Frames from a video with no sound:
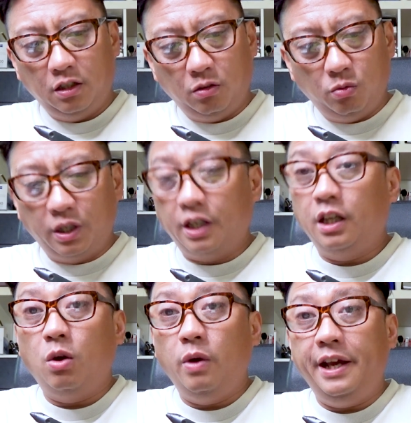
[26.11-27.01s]
we're gonna
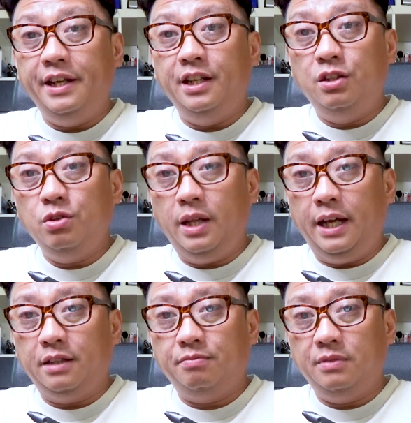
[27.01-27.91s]
go ahead and do that.
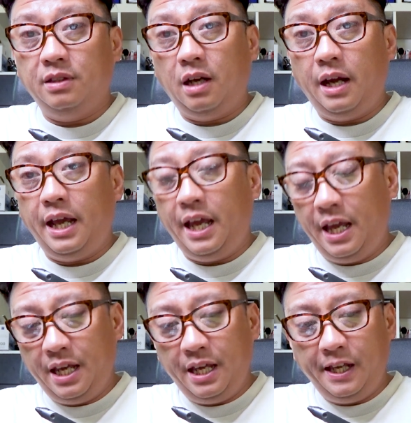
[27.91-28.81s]

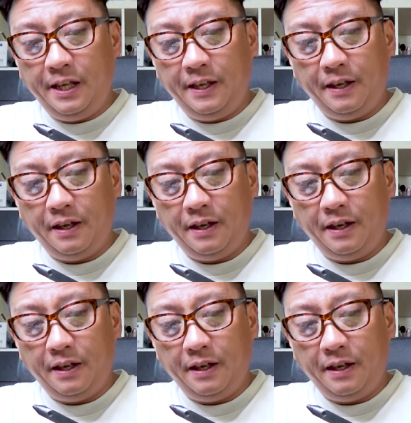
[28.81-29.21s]
An